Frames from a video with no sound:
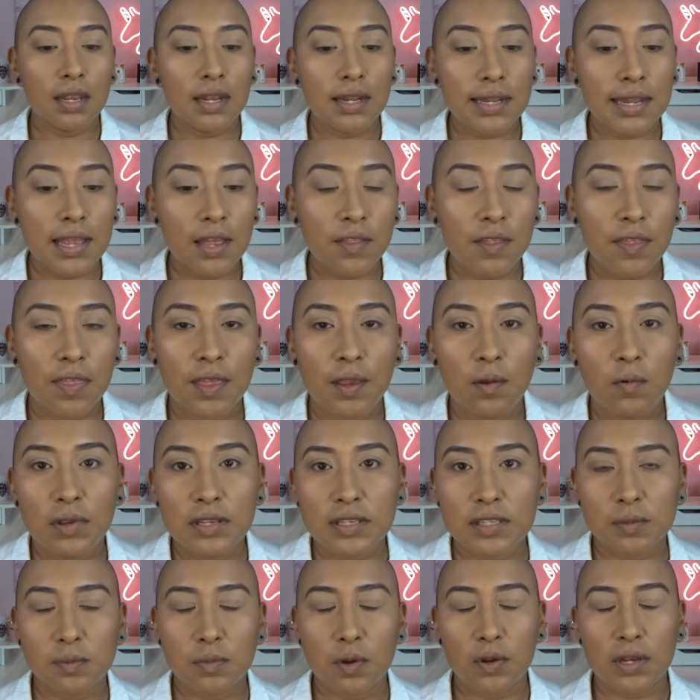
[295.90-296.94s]
Now the thing with
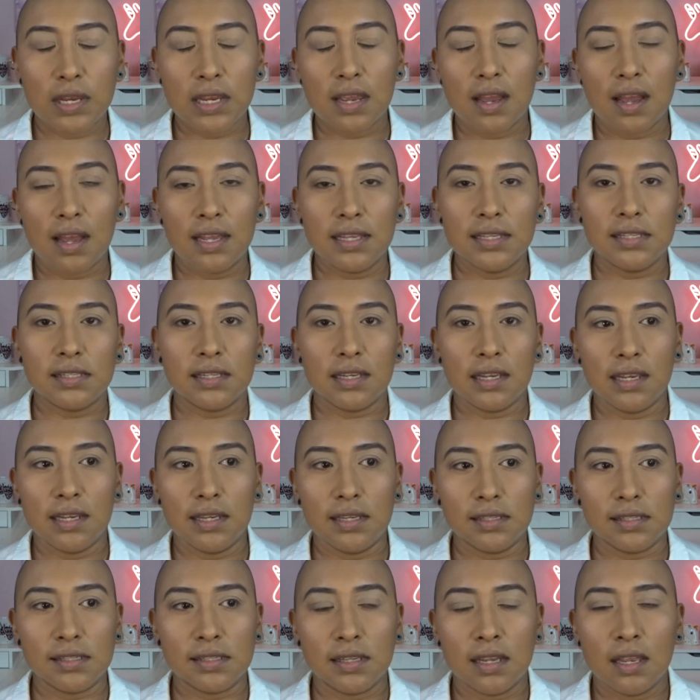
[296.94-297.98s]
smoky eyes
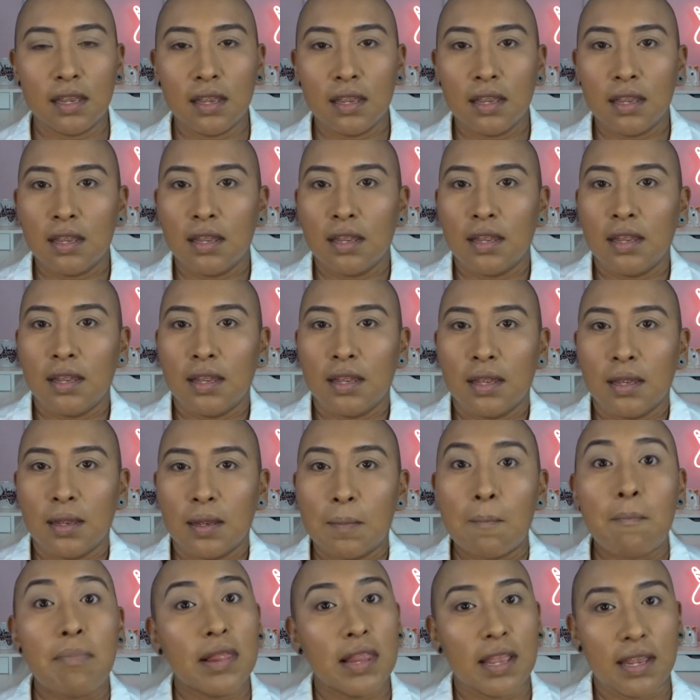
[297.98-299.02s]
is
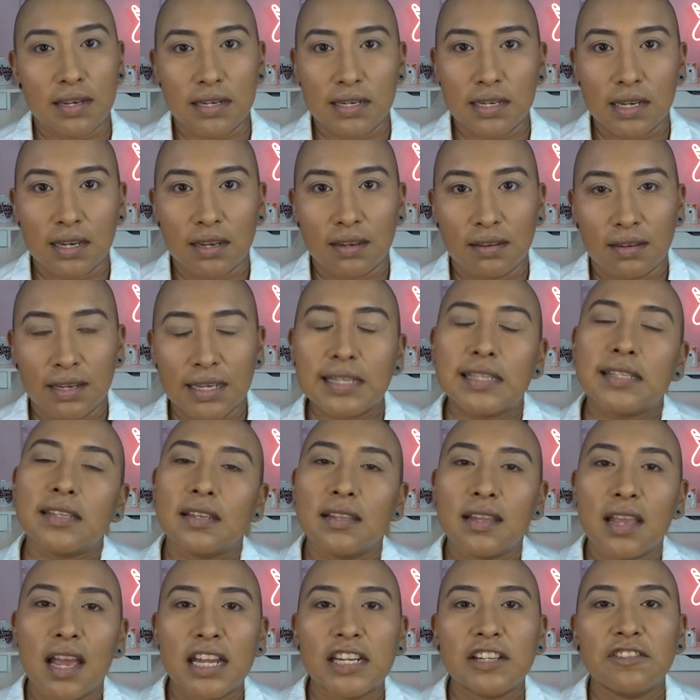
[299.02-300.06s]
blending. It's a
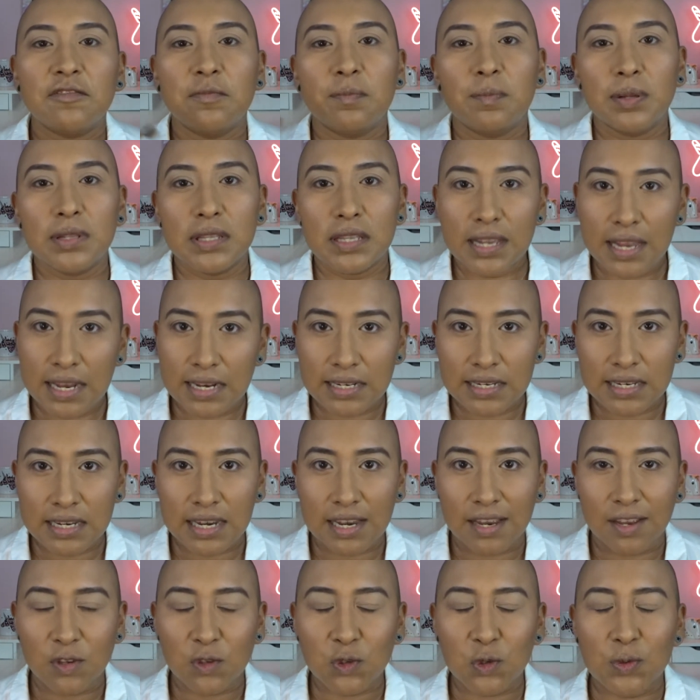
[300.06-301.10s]
lot of blending
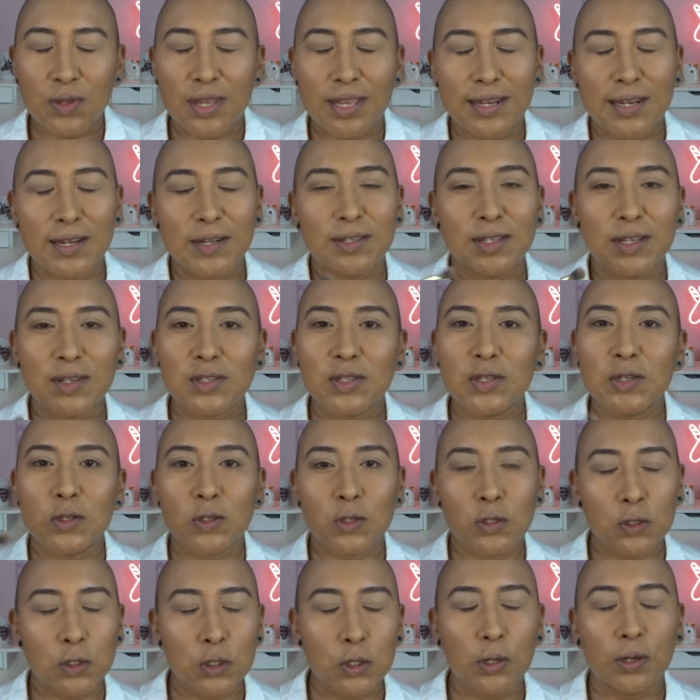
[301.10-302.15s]
so that it doesn't
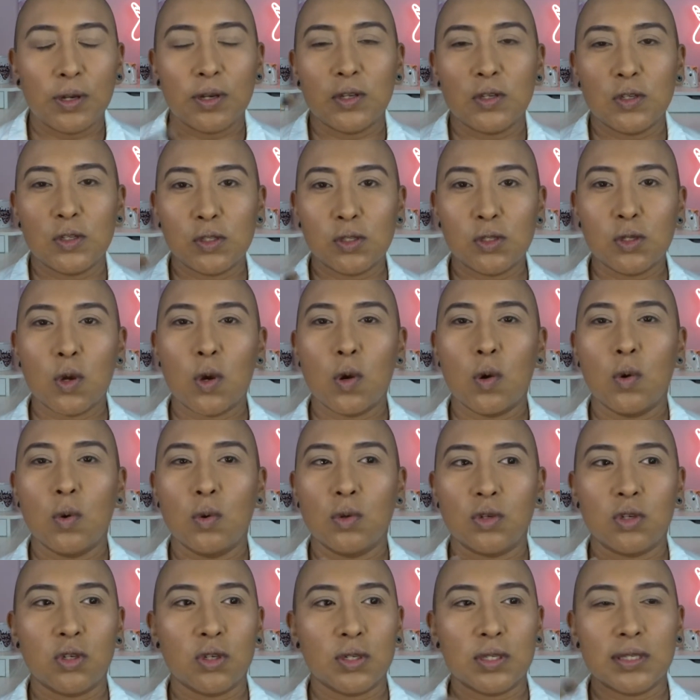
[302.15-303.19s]
look so
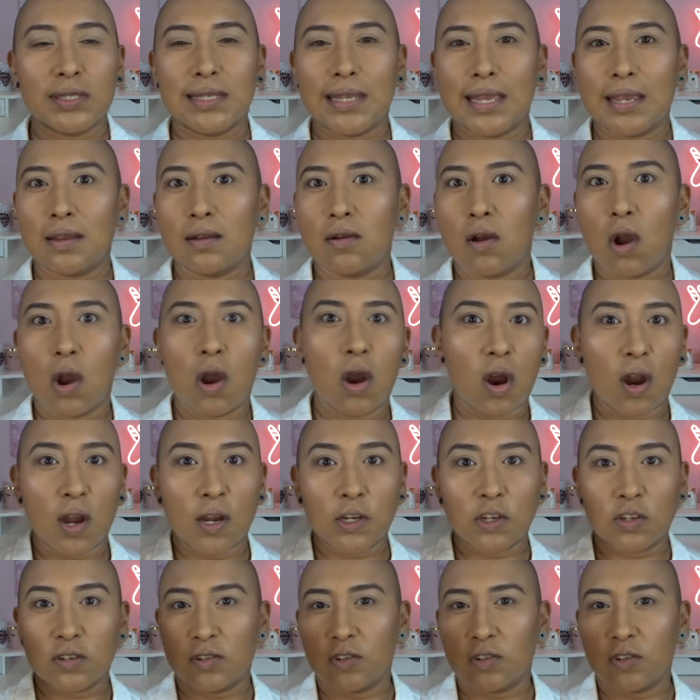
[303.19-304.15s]
just like harsh.